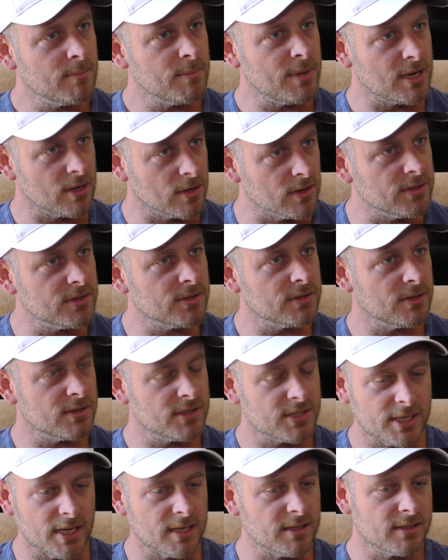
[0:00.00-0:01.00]
because
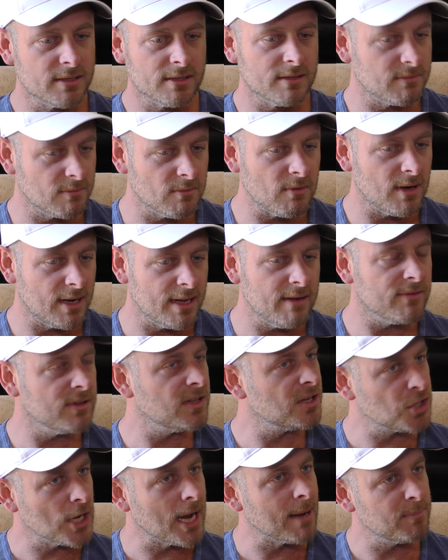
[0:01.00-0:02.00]
since
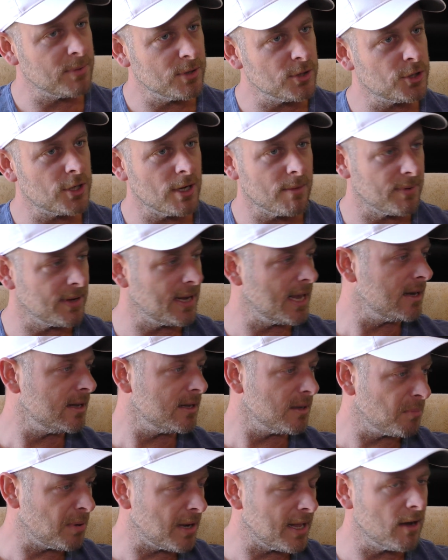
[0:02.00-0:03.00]
leaving the championship and getting
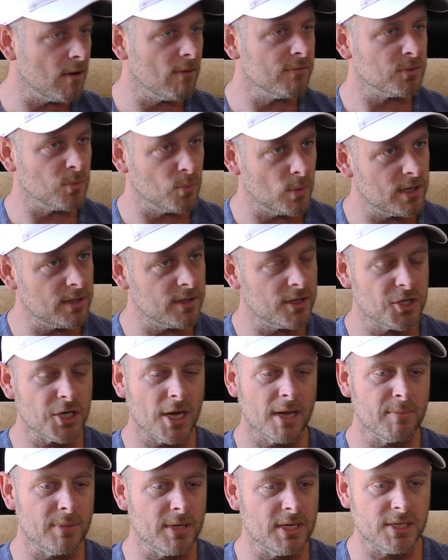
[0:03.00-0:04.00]
in the playoffs and winning the
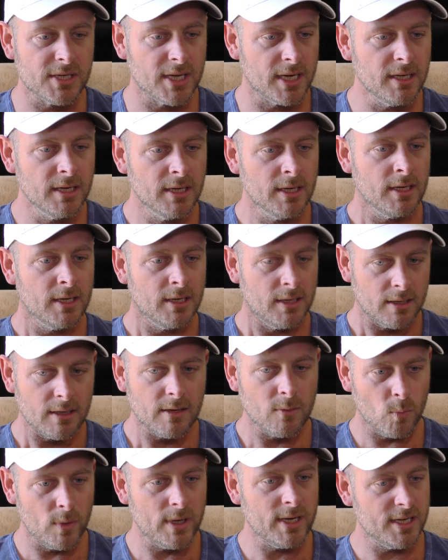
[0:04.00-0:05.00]
JPT,
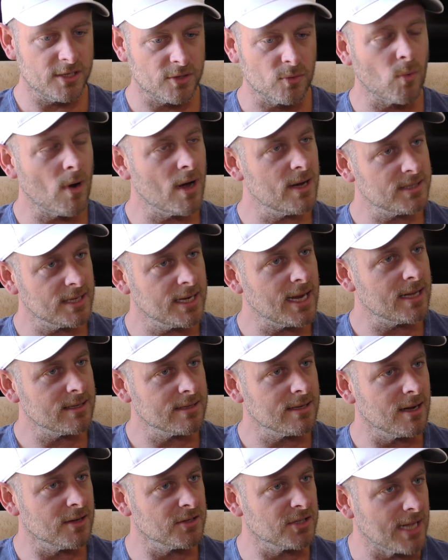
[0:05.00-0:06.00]
we need to rise again
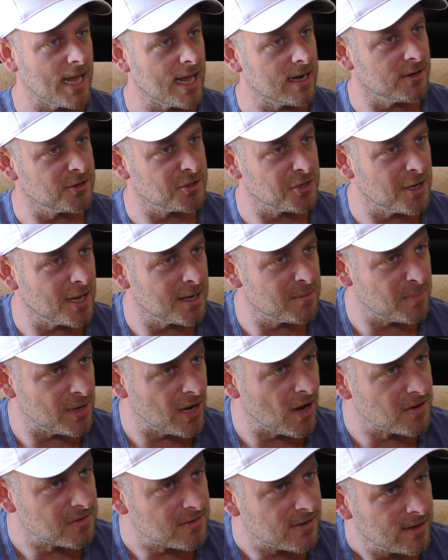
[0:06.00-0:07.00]
to those standards and
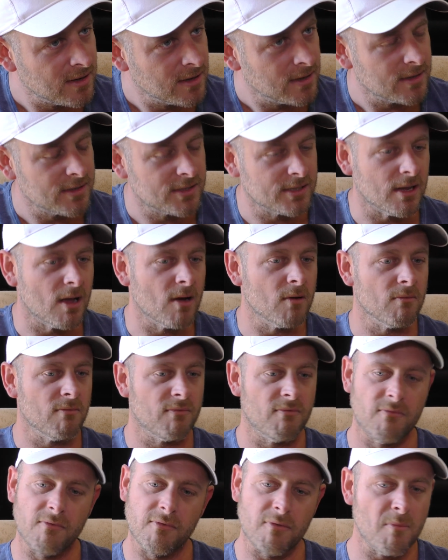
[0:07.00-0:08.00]
beyond. So
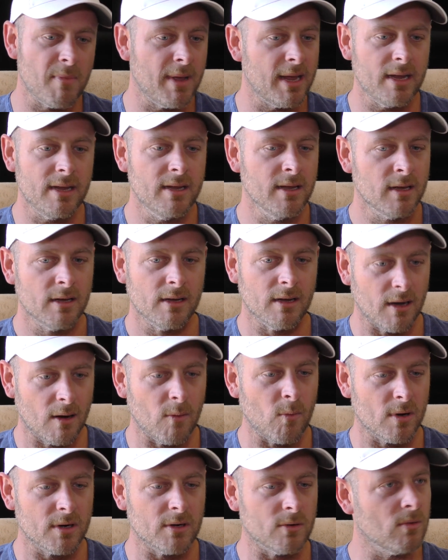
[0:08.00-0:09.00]
for me,
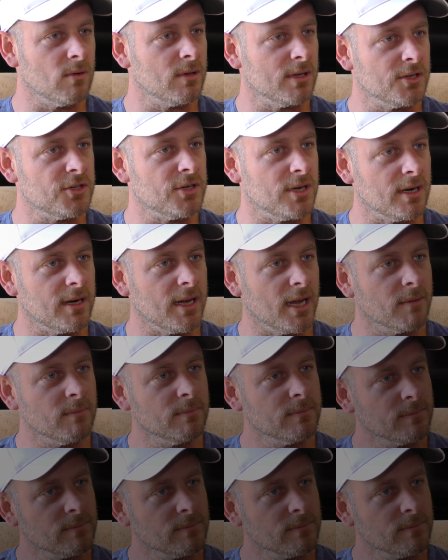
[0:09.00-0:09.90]
I want it all this year. Yeah.